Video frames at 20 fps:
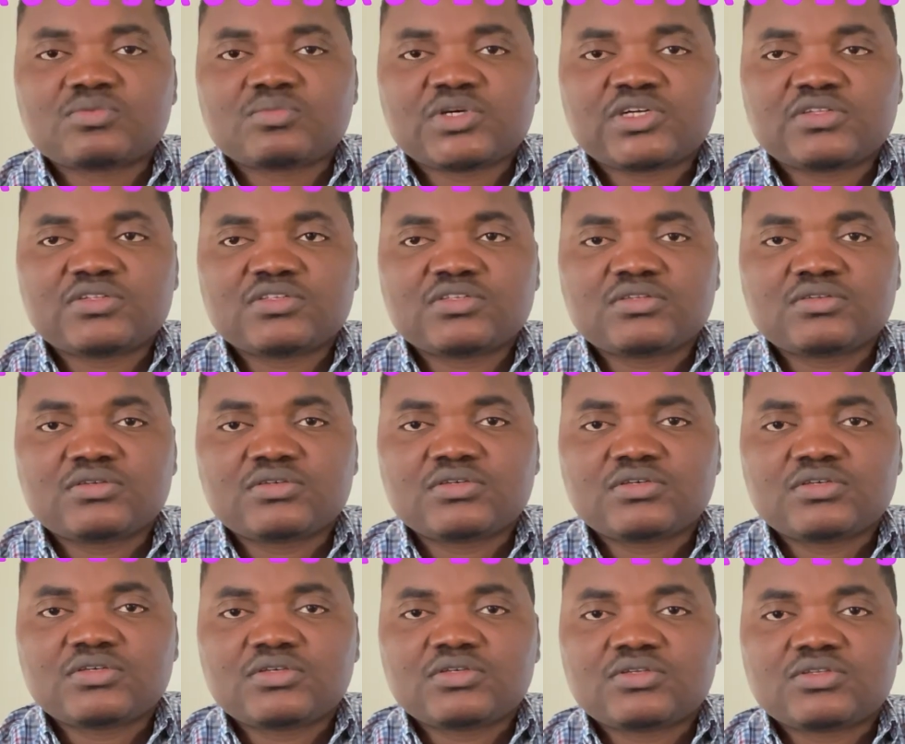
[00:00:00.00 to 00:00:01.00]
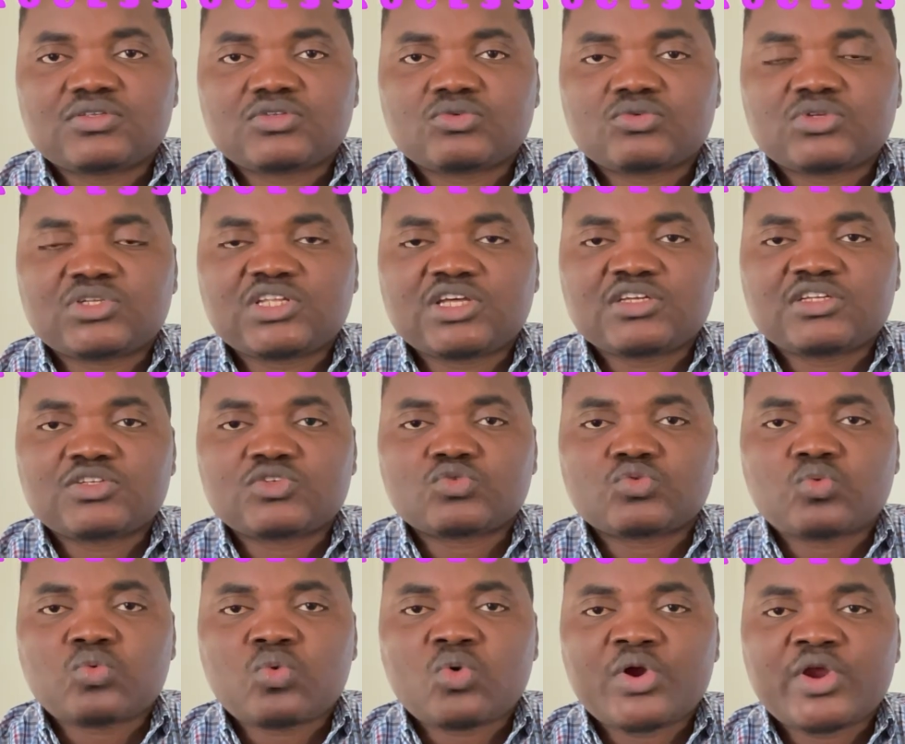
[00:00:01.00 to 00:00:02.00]
months. So that is
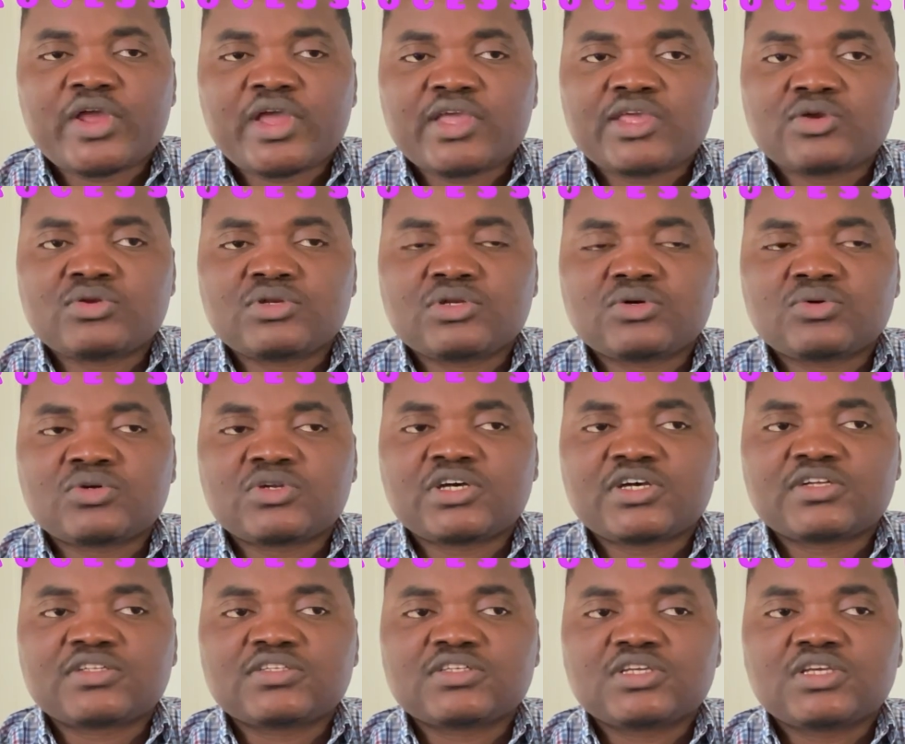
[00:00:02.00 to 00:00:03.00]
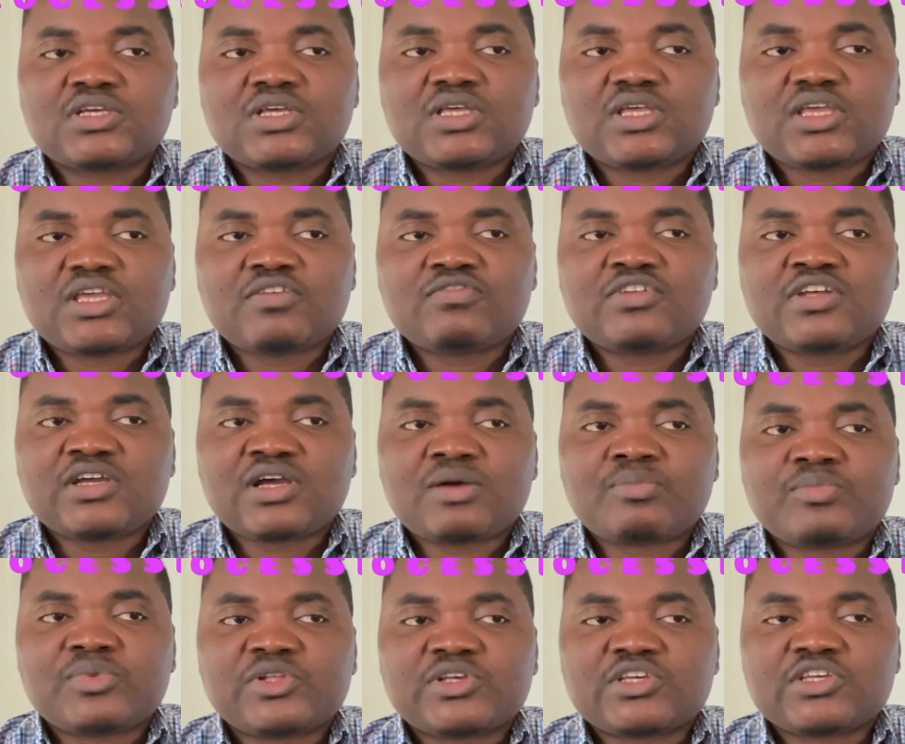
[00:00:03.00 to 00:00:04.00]
where you know that if the
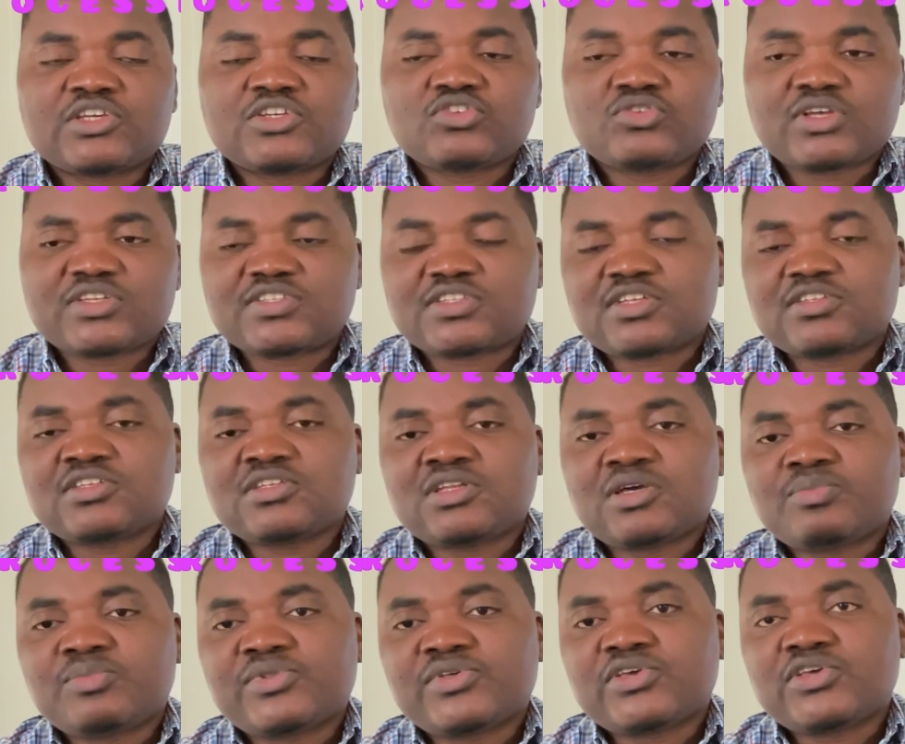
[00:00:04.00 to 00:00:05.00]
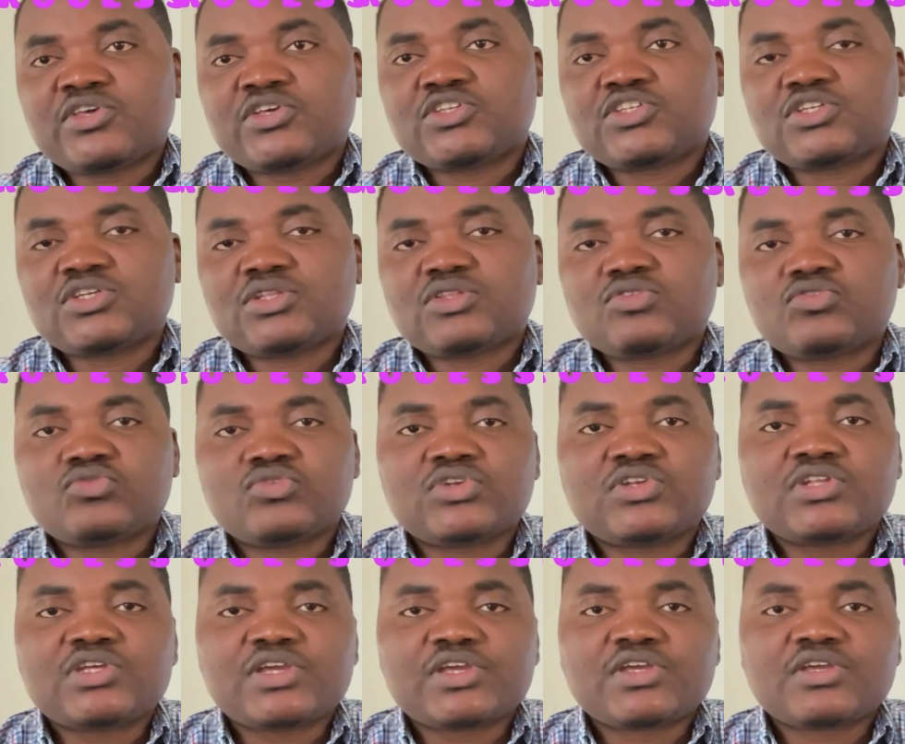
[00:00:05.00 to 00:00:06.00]
application, you are starting application
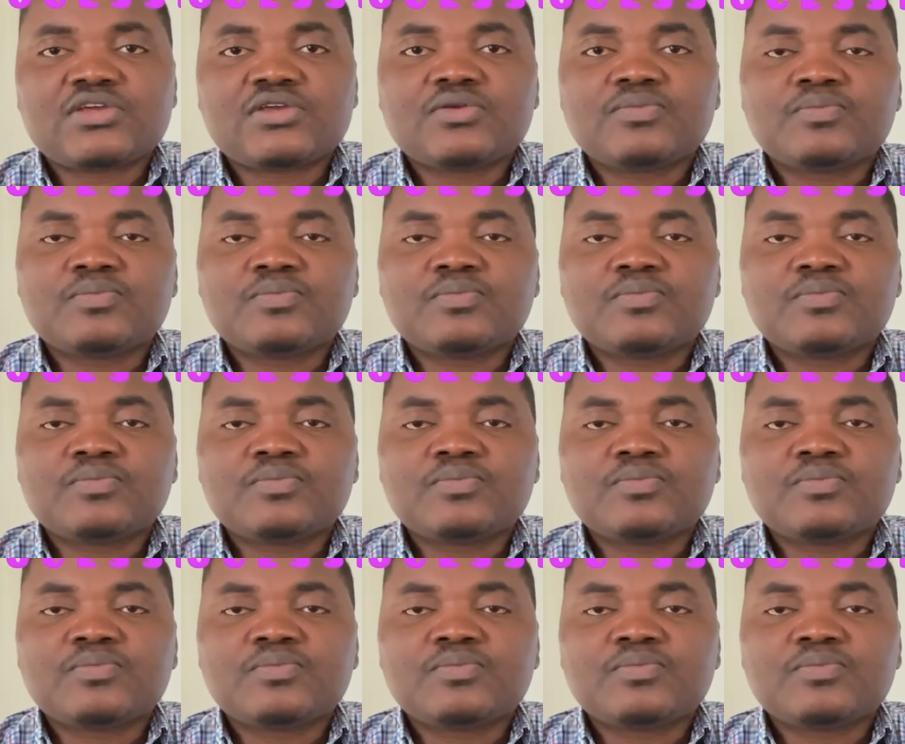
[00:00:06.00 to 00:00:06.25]
today,